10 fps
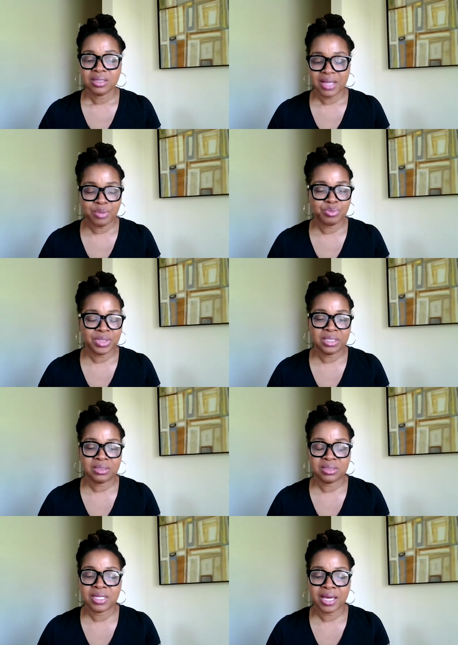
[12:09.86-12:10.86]
That
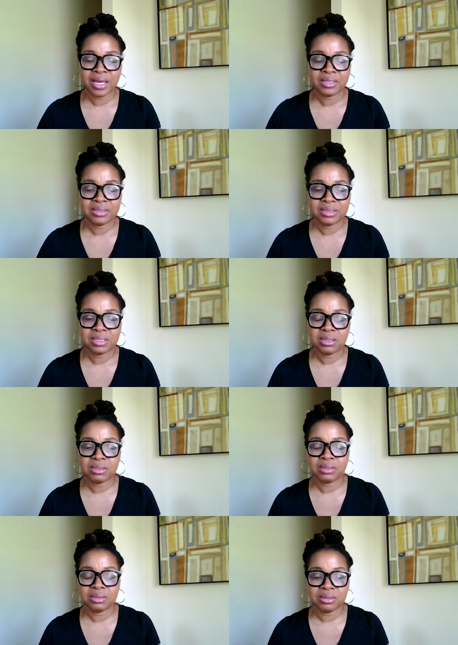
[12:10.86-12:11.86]
means that
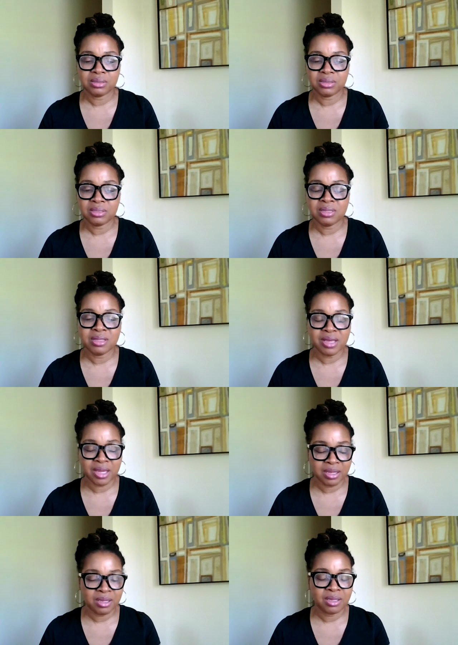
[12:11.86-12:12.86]

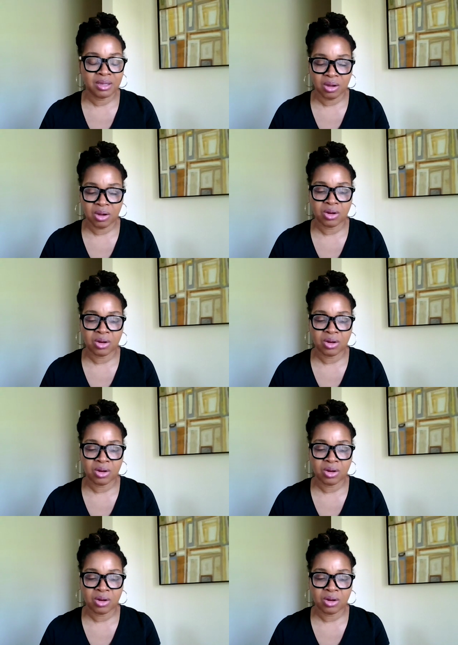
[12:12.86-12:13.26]
they